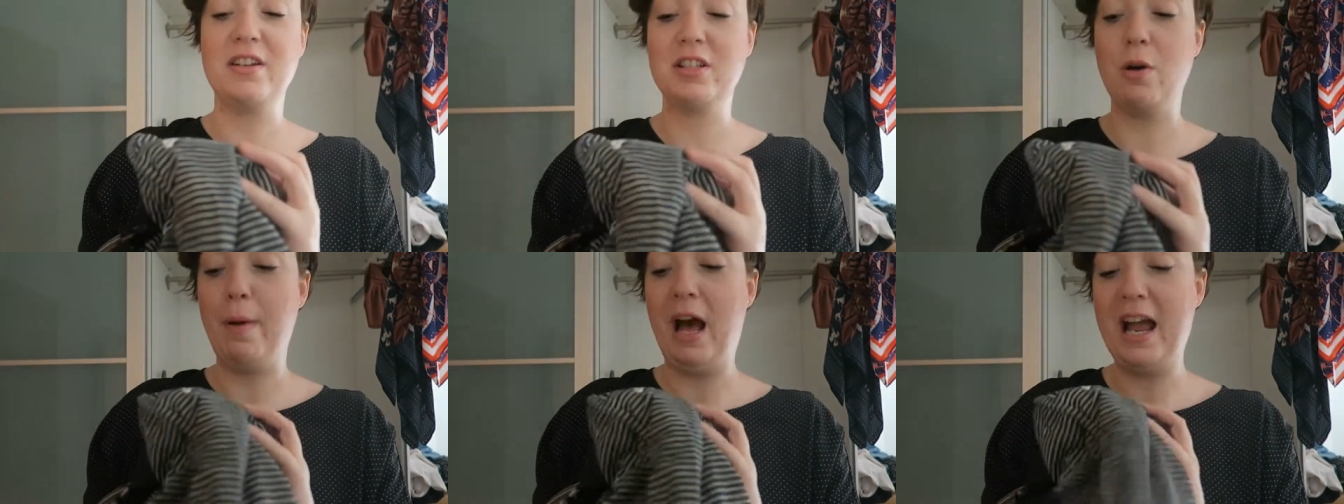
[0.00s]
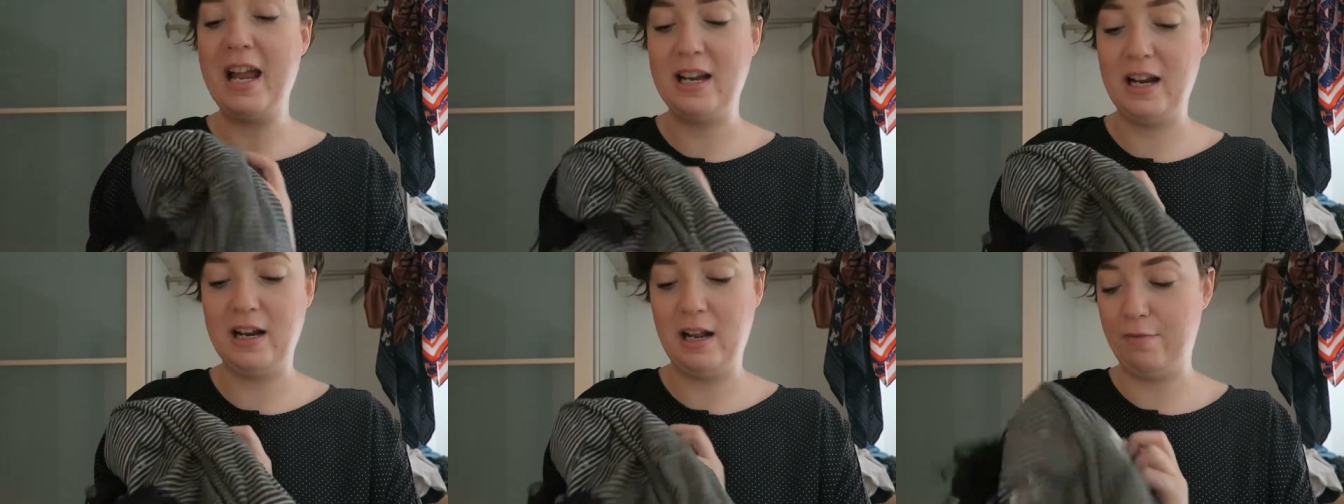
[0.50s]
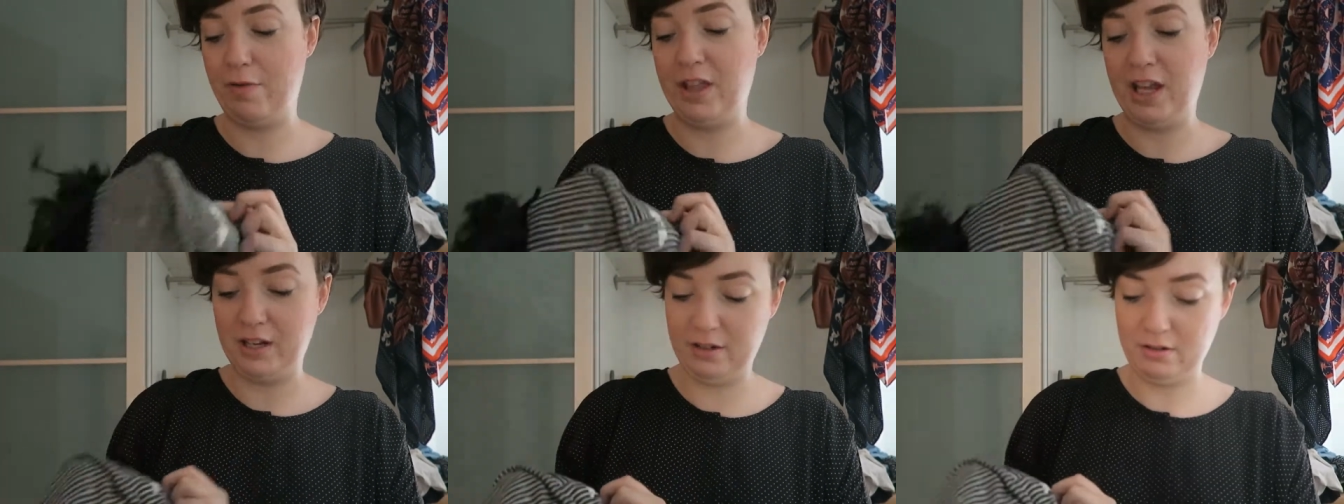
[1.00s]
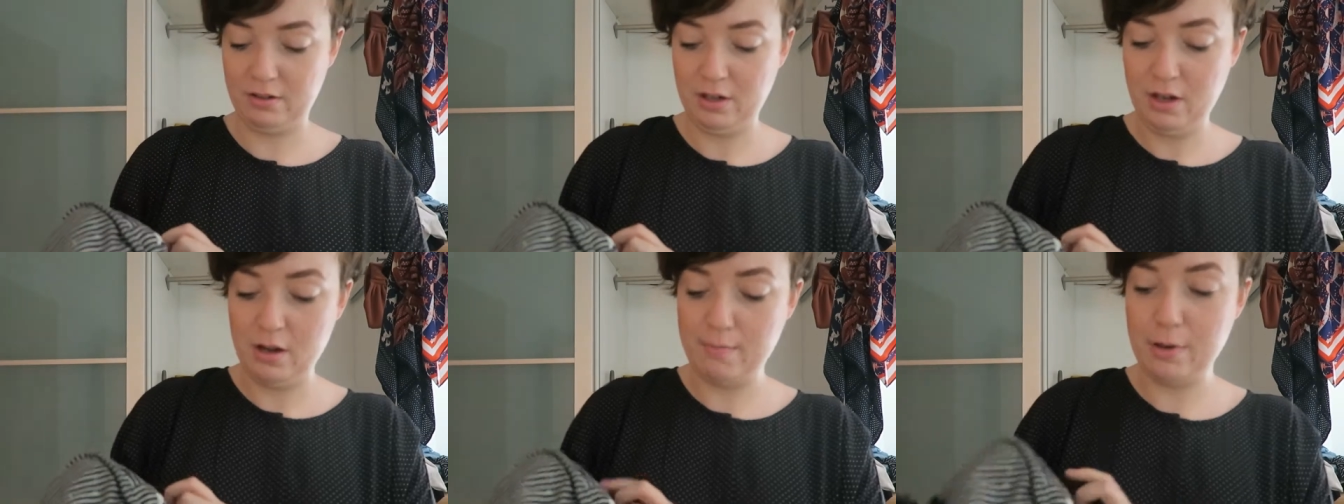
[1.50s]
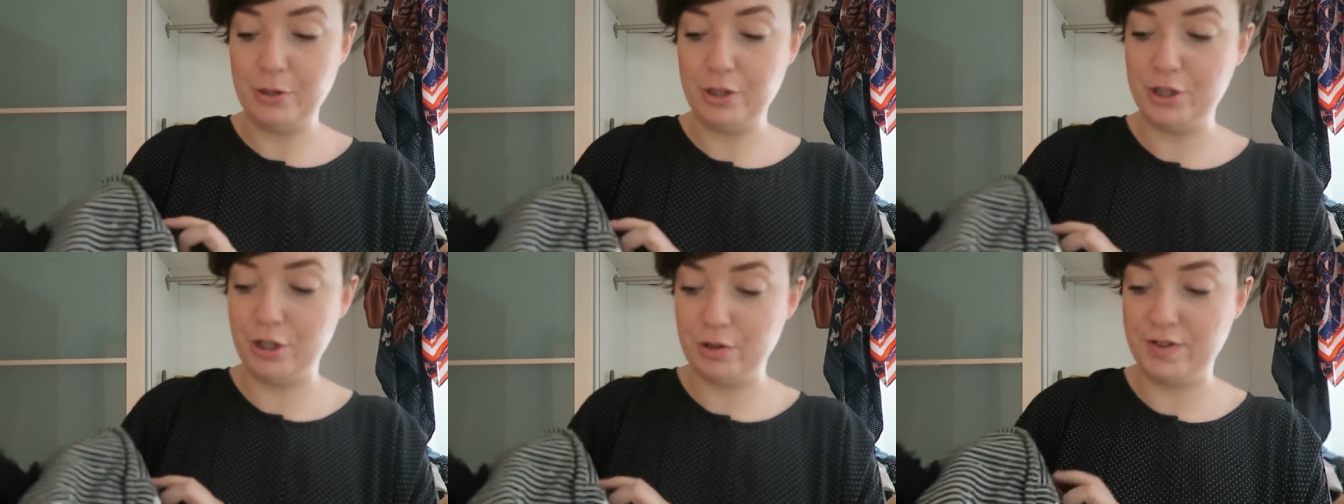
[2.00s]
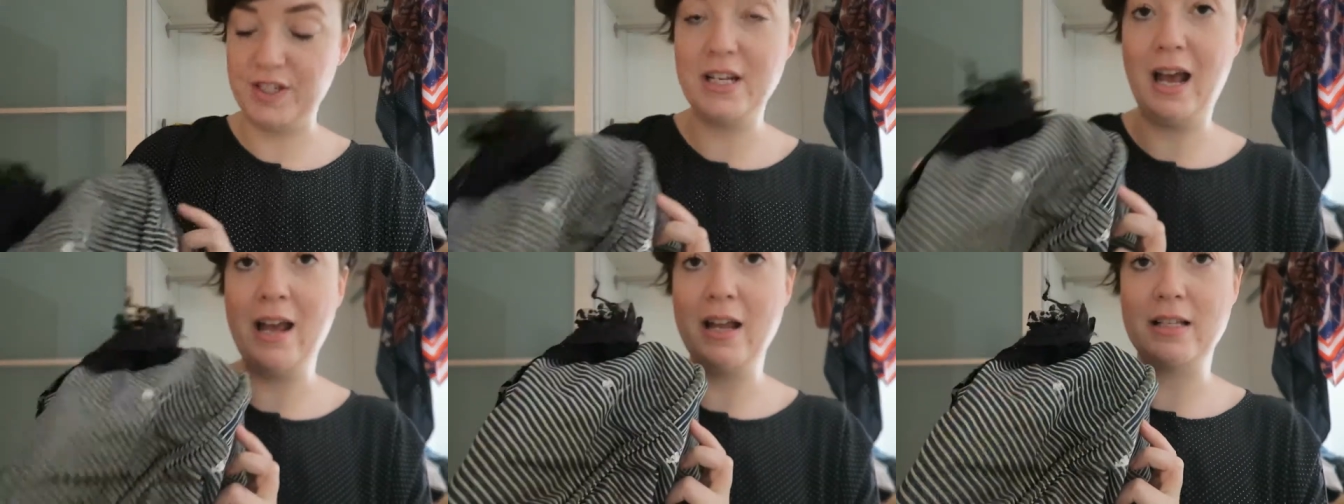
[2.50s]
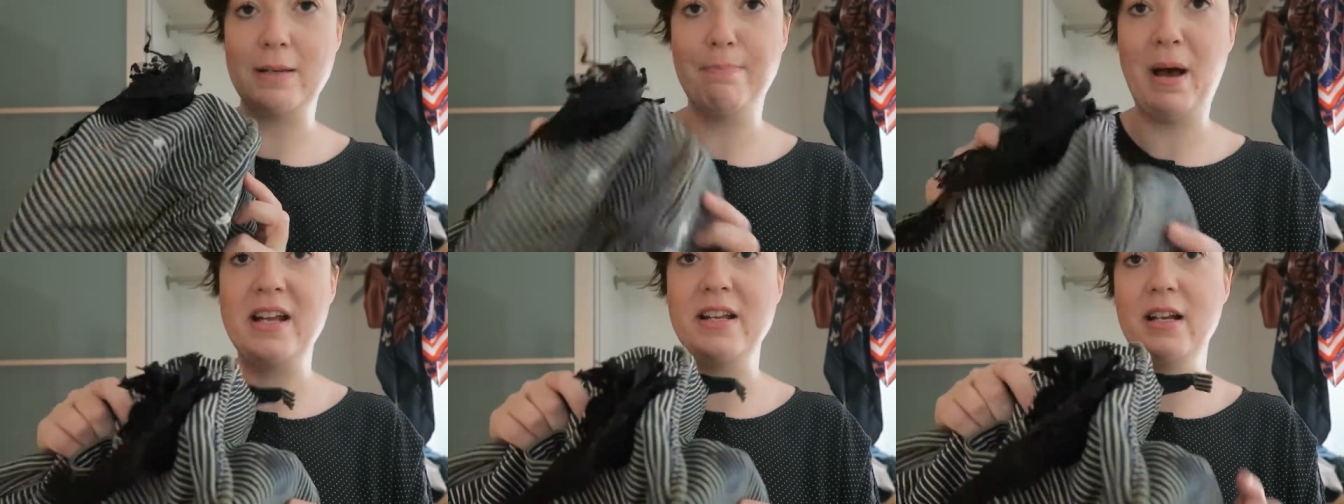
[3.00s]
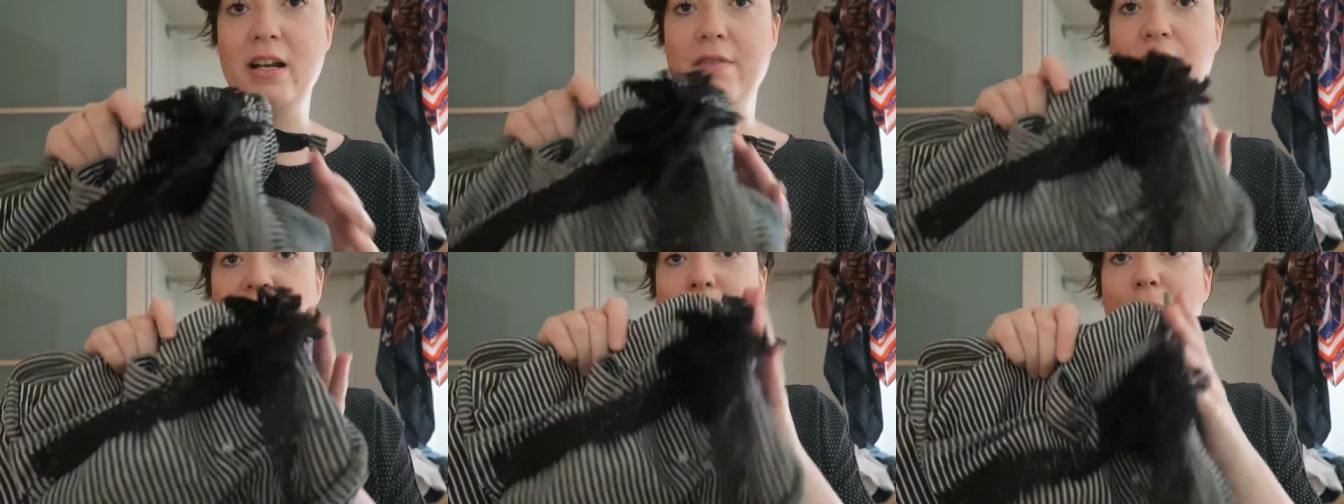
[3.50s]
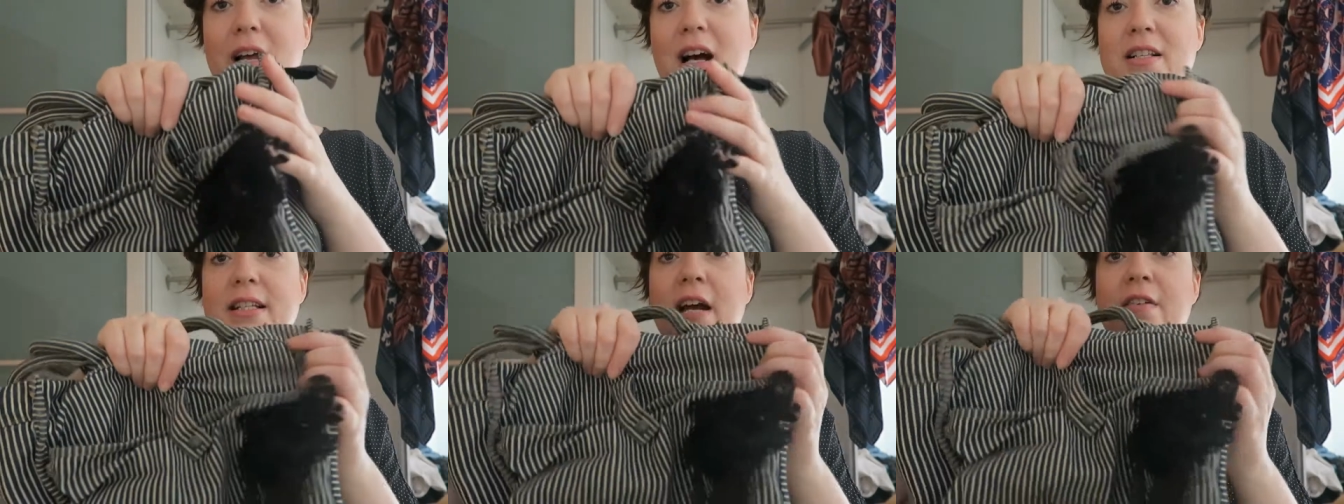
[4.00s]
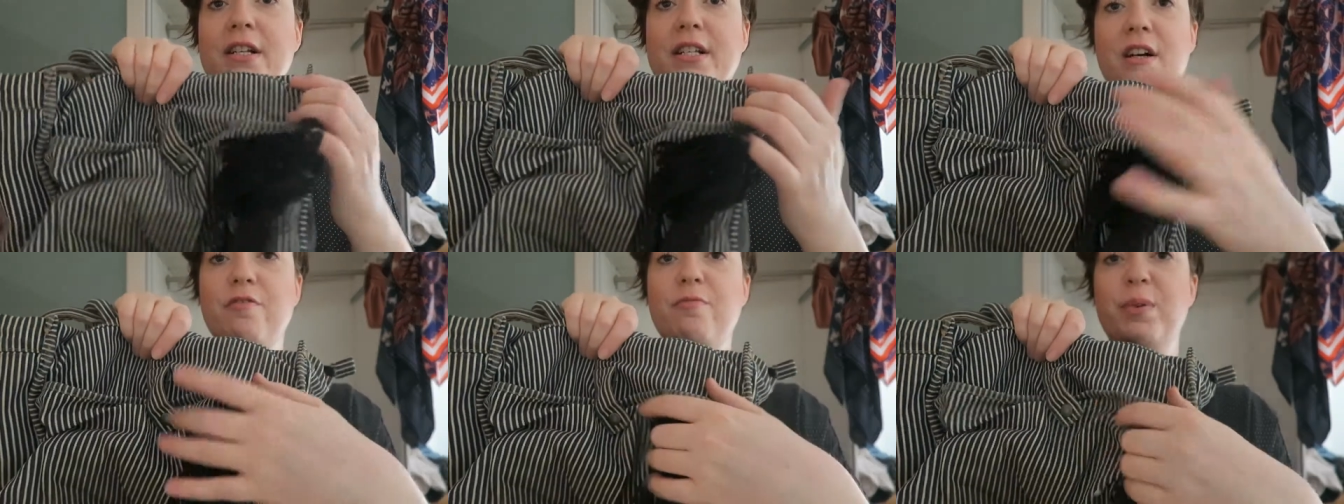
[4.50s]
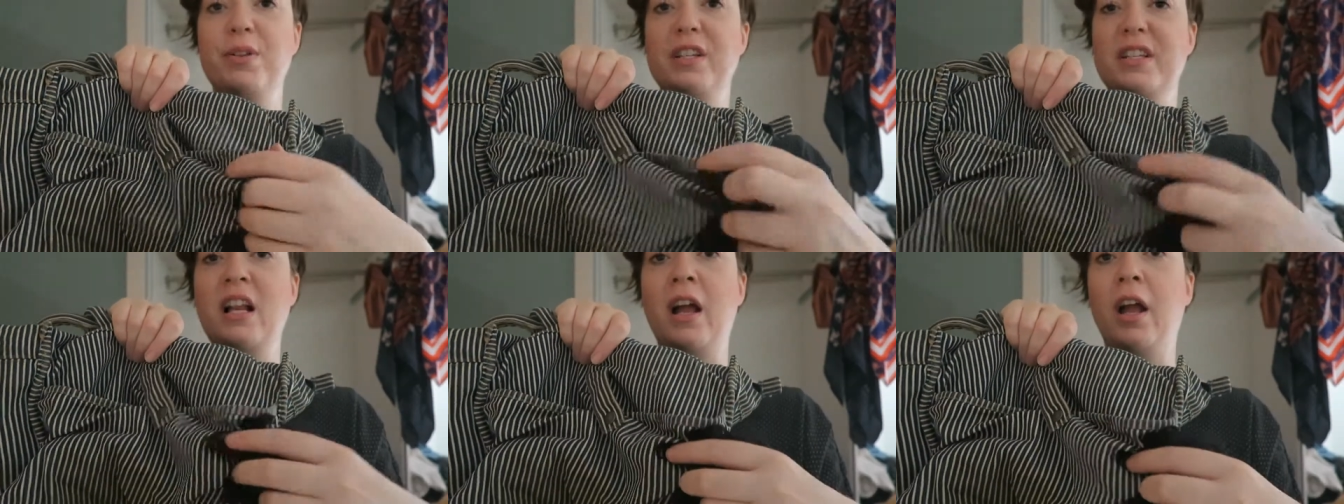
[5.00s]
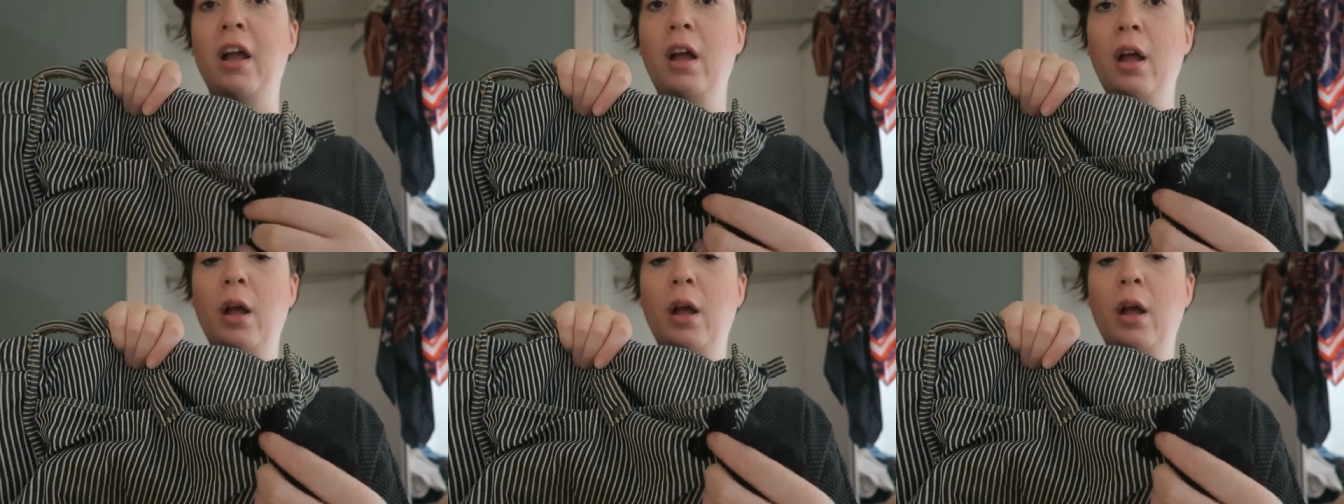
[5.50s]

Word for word: It's got paint and everything, multitude of stains and paint and everything, but it adds character. I've put this like